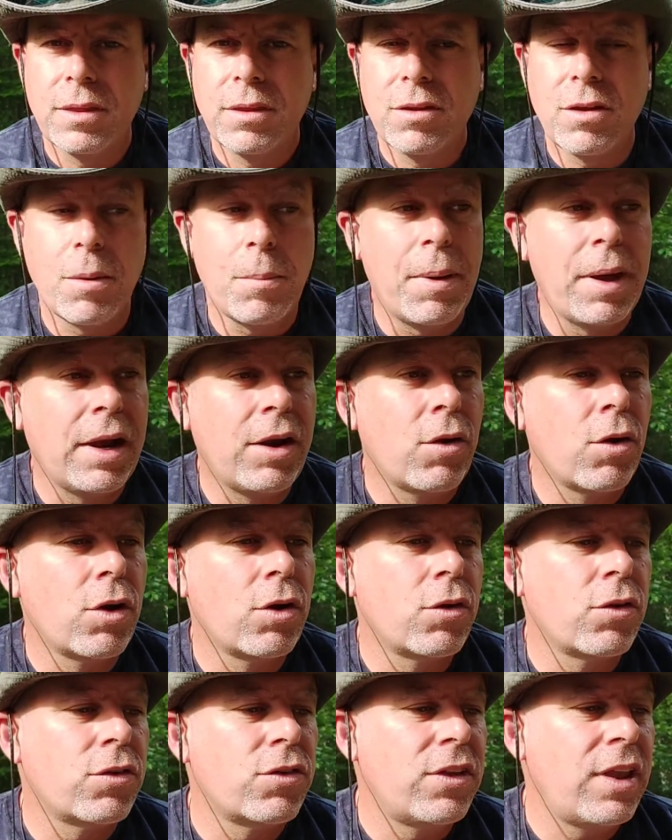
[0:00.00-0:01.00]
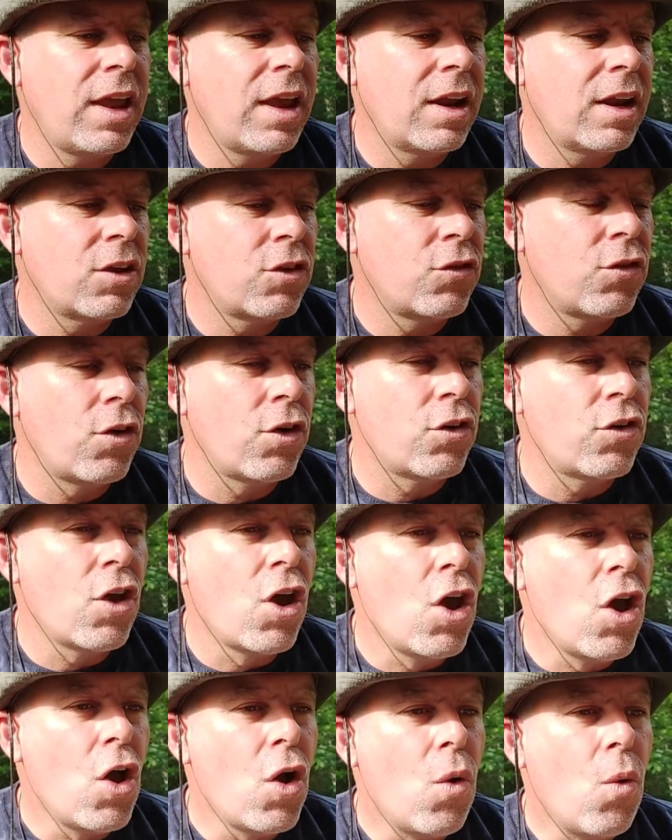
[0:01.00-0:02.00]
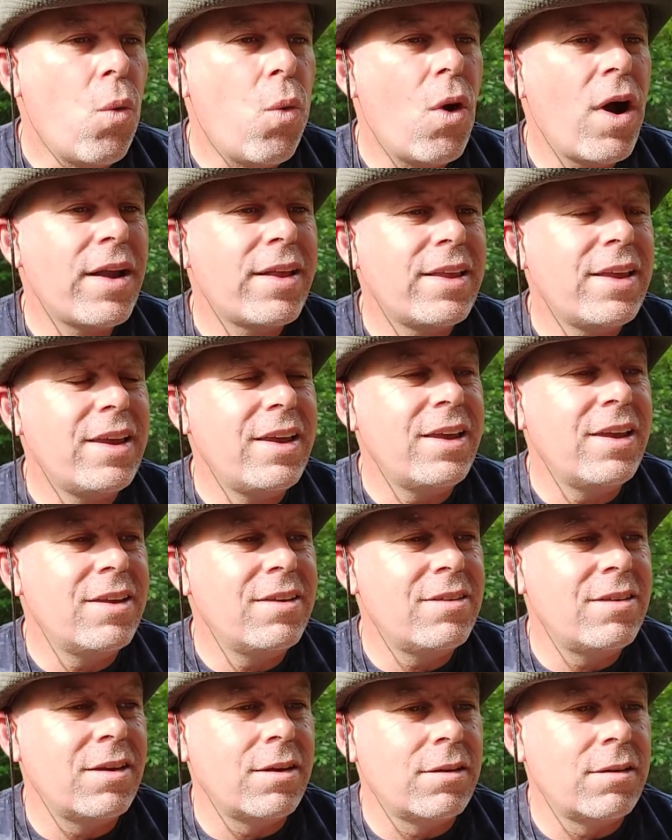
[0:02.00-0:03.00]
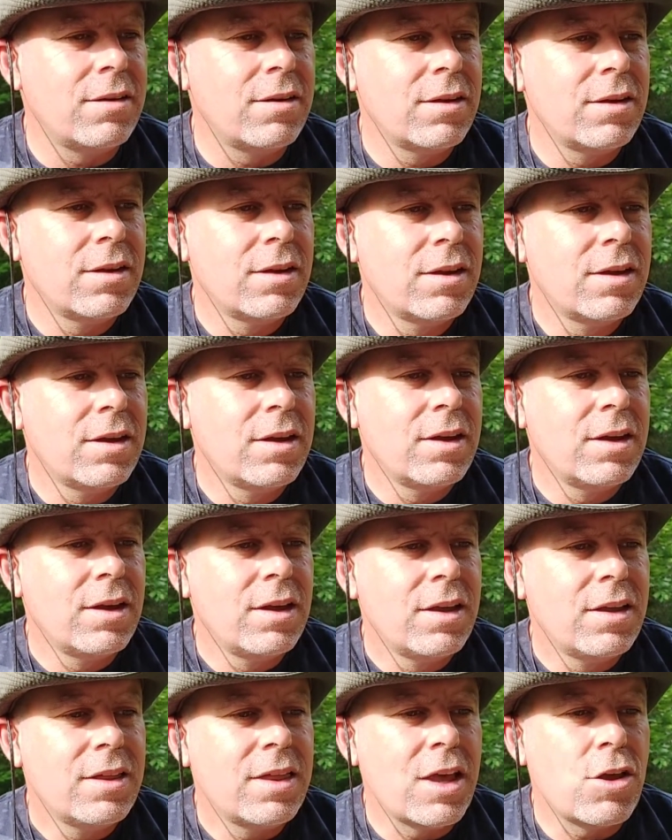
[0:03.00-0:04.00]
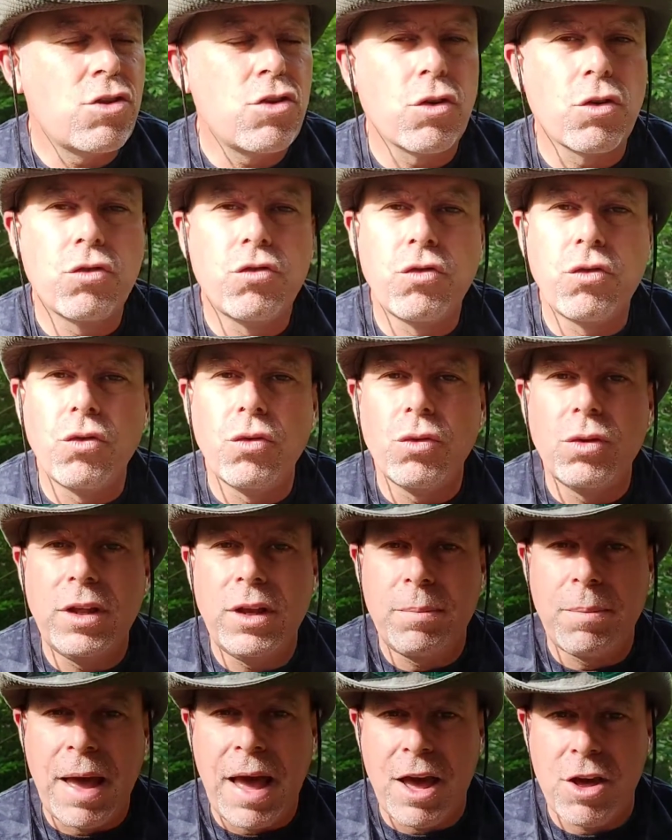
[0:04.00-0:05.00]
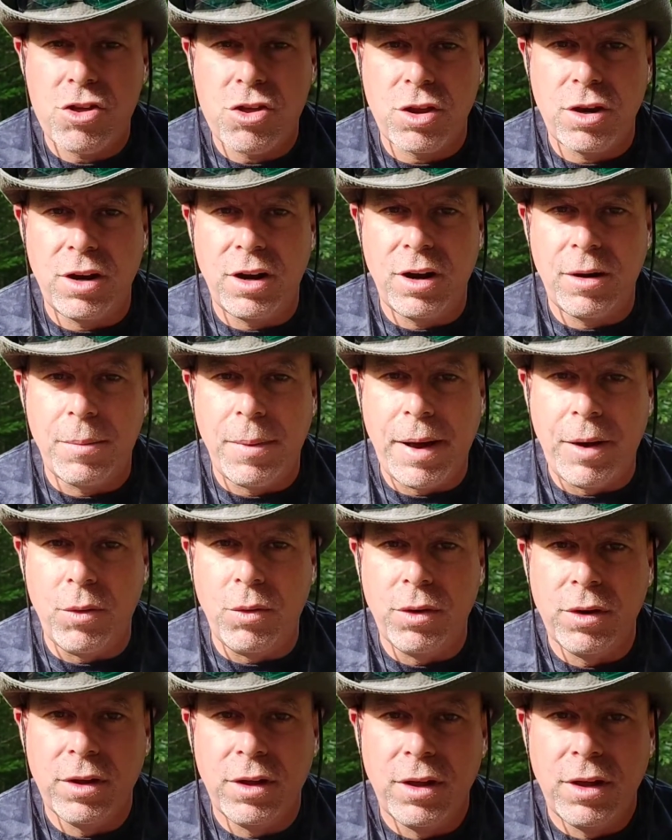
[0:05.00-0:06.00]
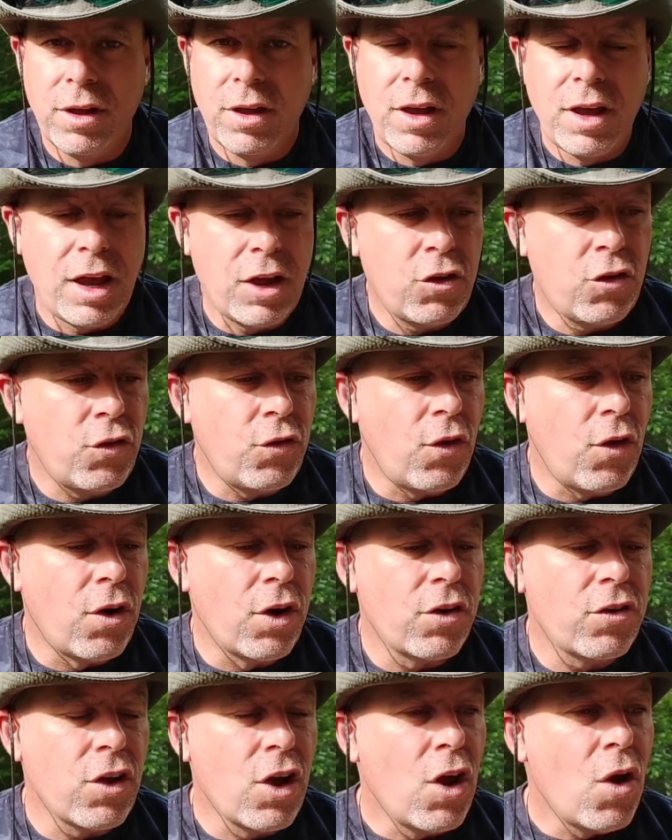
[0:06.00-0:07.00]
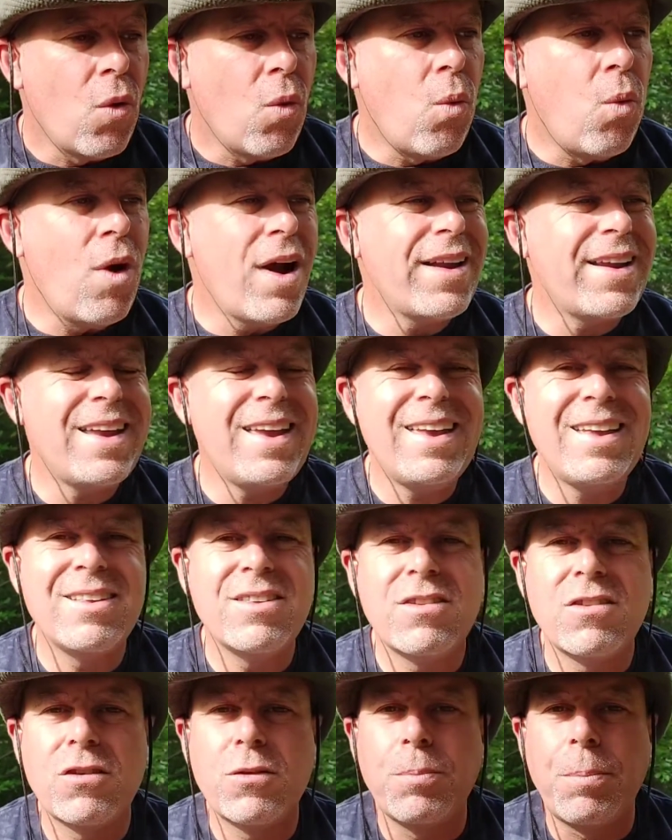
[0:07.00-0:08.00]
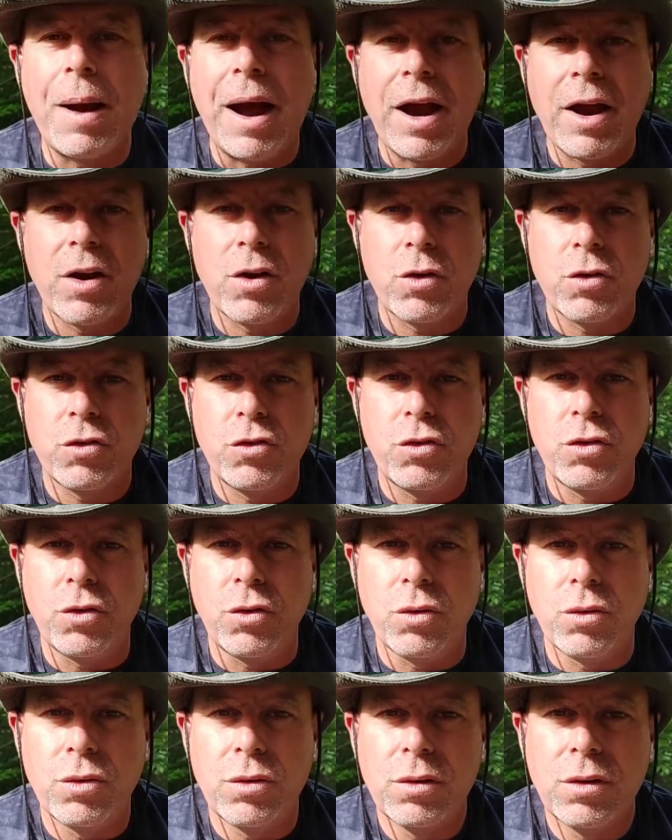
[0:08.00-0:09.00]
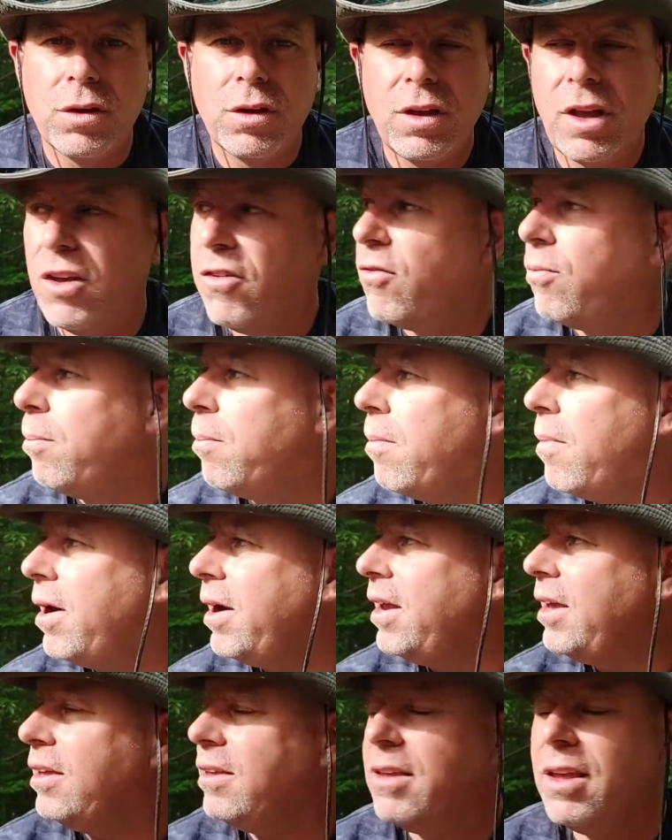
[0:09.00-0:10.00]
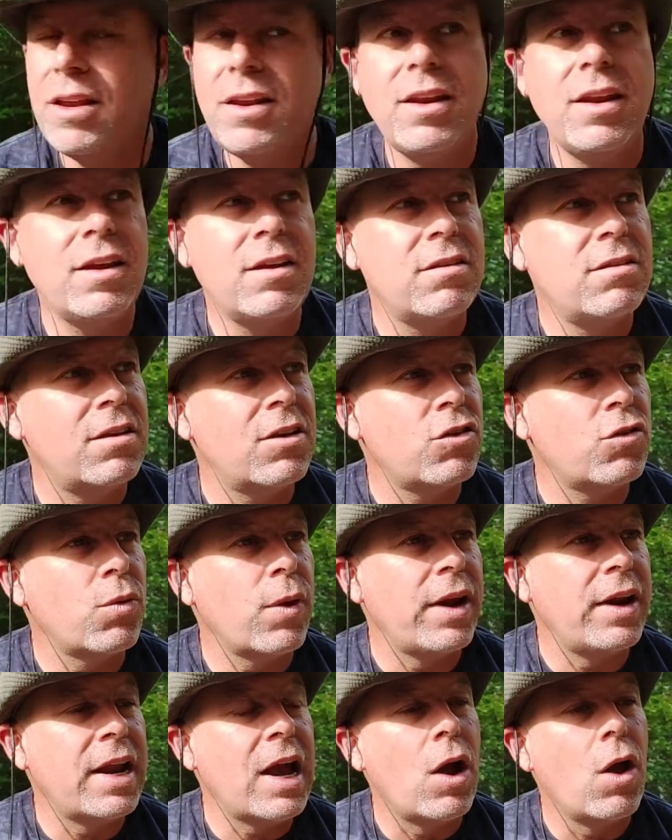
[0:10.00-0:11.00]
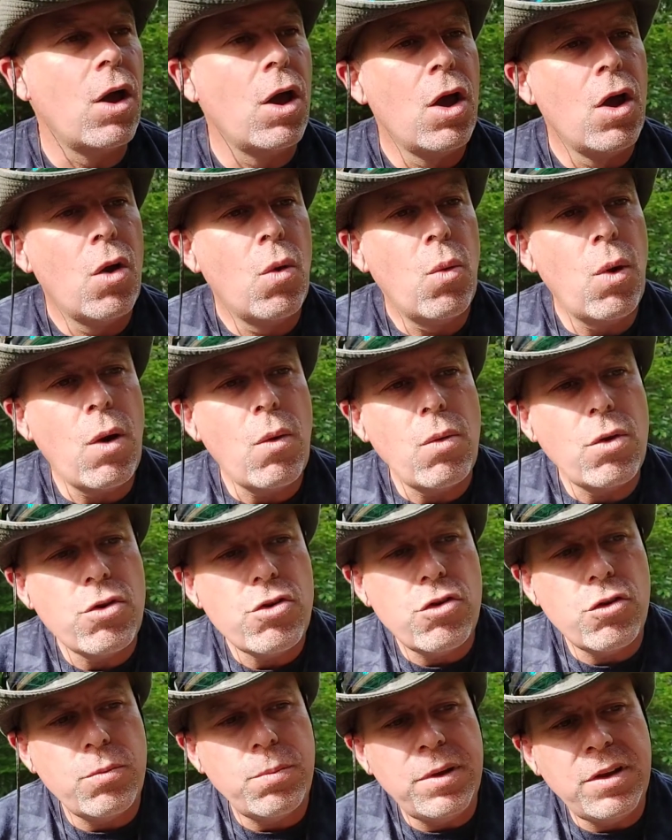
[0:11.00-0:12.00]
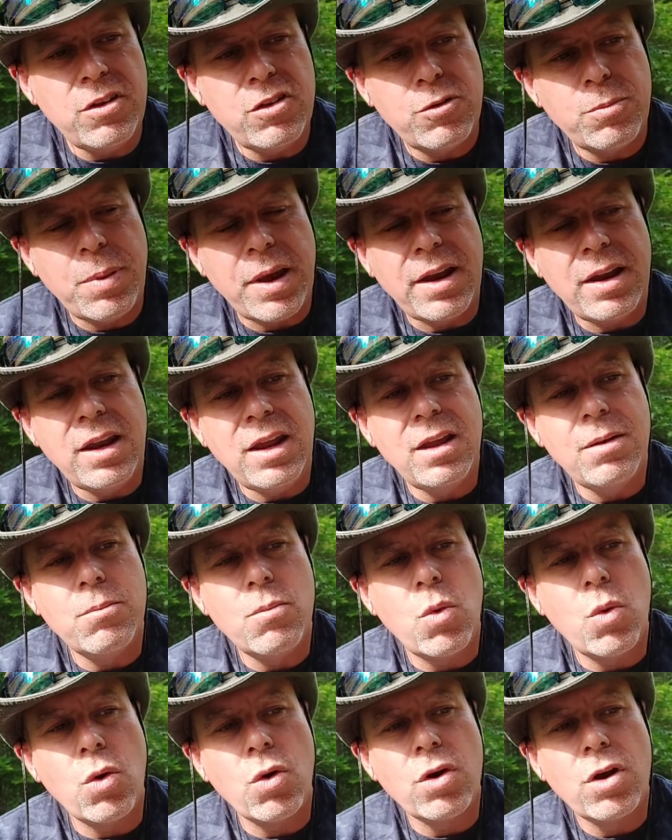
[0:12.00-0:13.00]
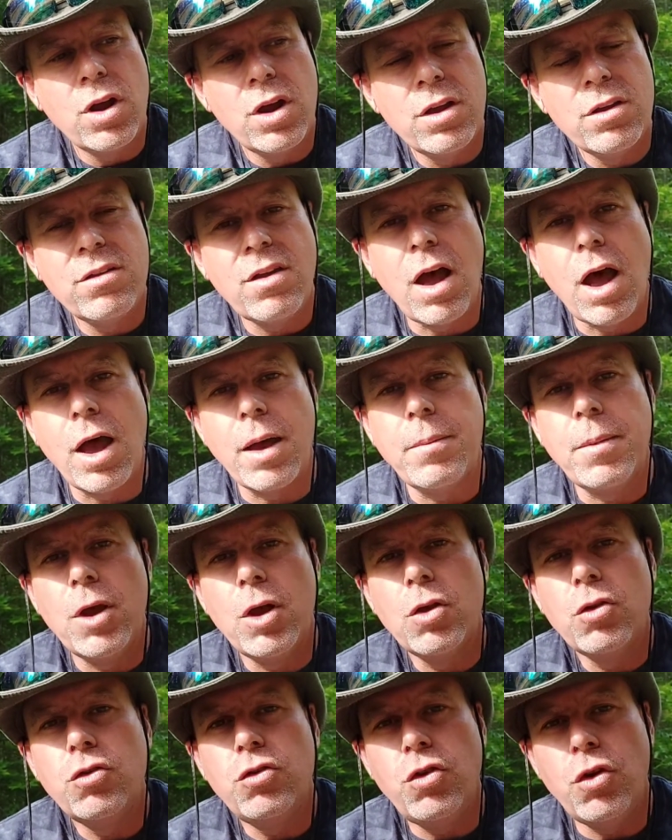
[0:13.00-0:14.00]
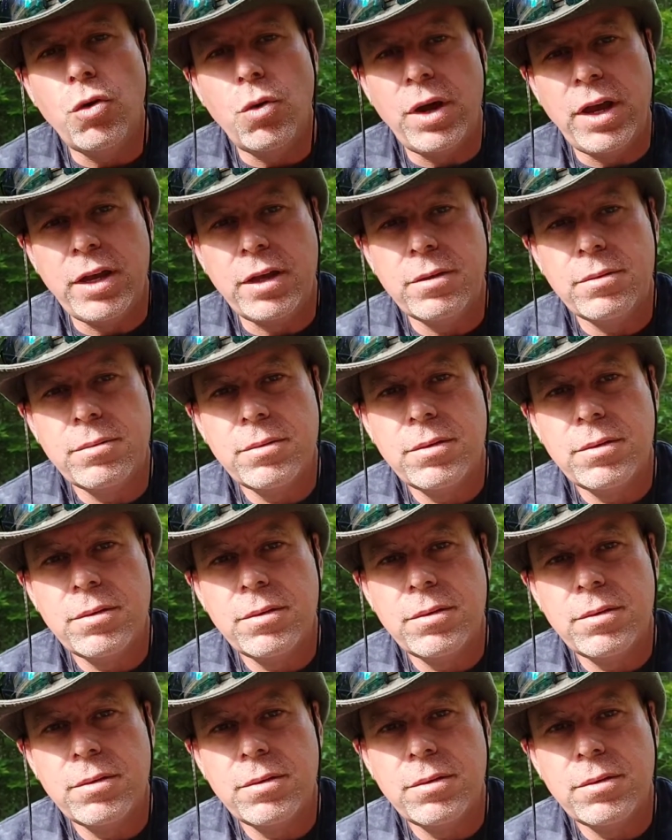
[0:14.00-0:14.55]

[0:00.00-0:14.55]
to better understand as far as what is it that you're truly passionate about, as far as what inspires you. If money didn't exist right now, what would you be spending more time doing?